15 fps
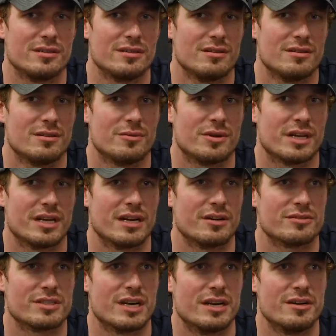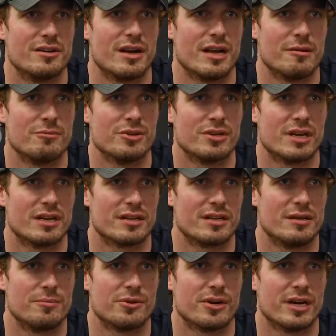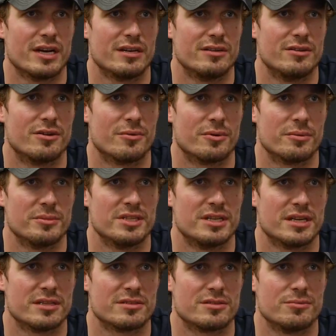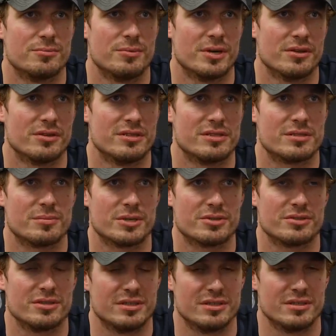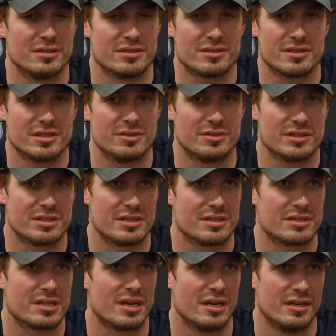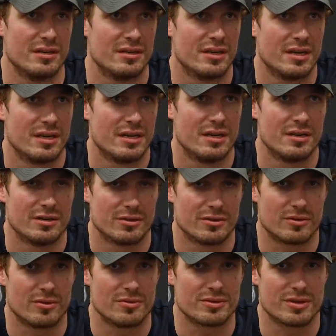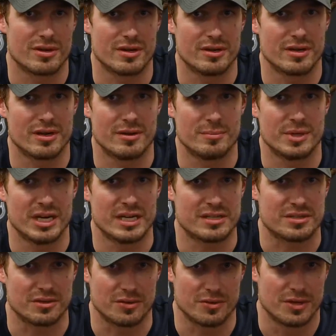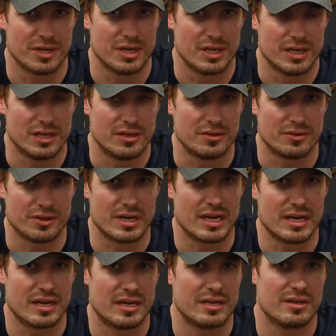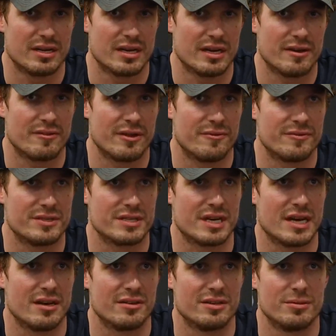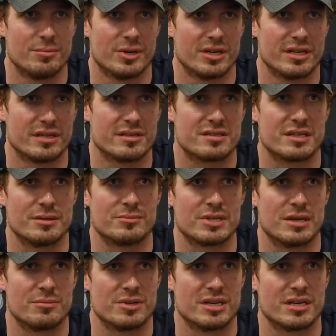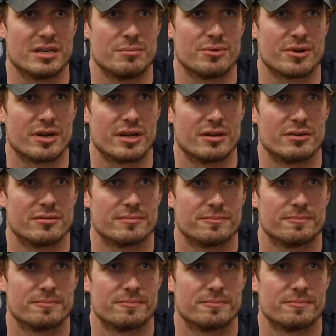You don't want to get outside your game. You got to keep your head. You don't want to be taking stupid penalties, especially in the series this tight. You know, goals are hard to come by, so you know you gotta you gotta have that physicality, but at the same time, you gotta keep your head.